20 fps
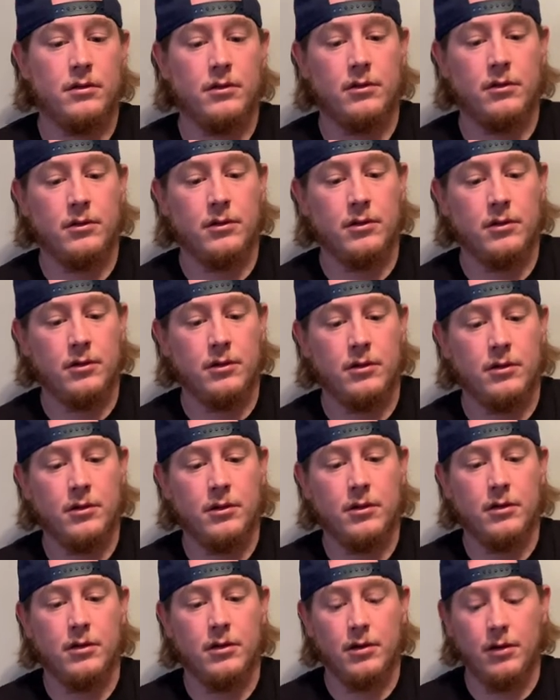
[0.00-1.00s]
Punch.
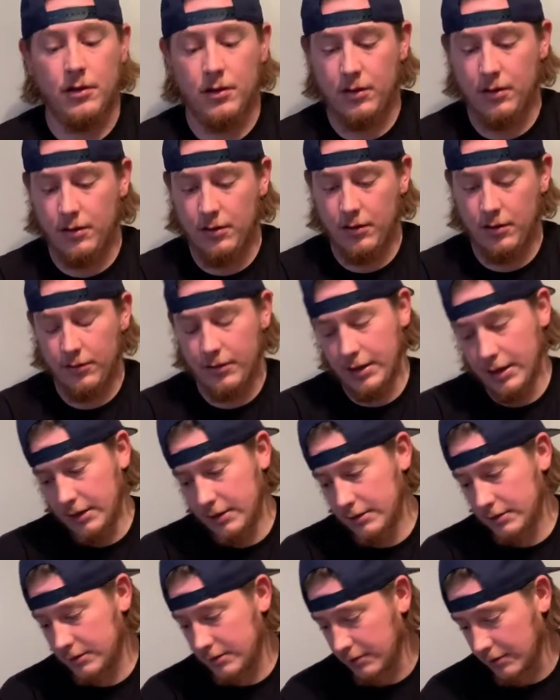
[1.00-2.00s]
Okay,
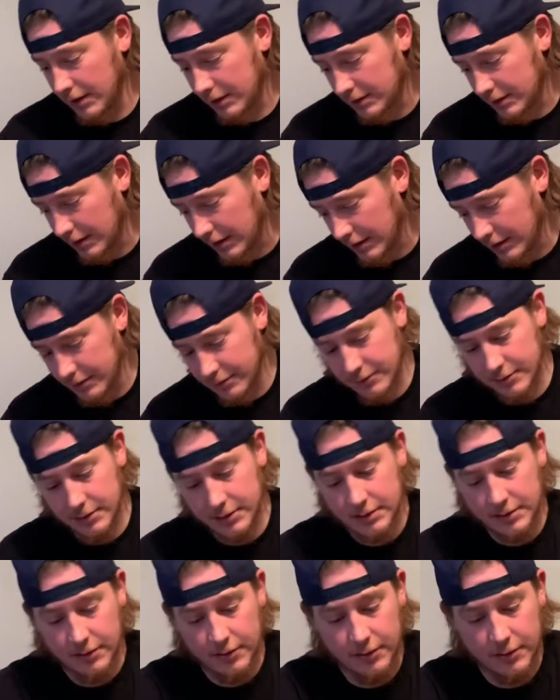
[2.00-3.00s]
so that's kind of interesting.
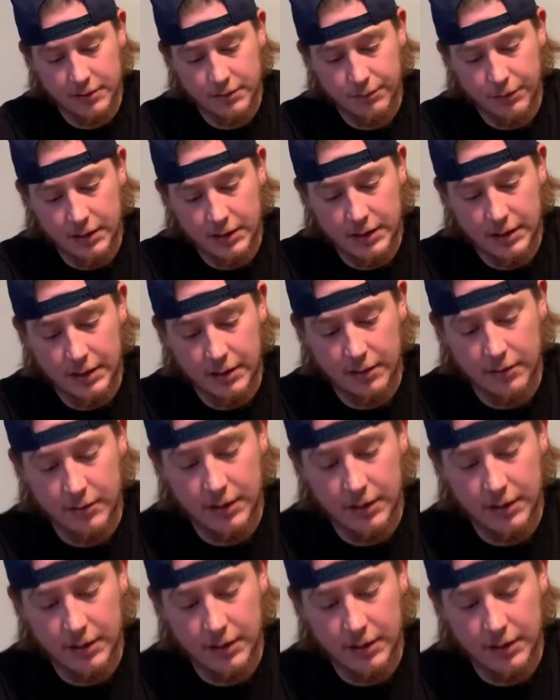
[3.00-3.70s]
So there's a button here.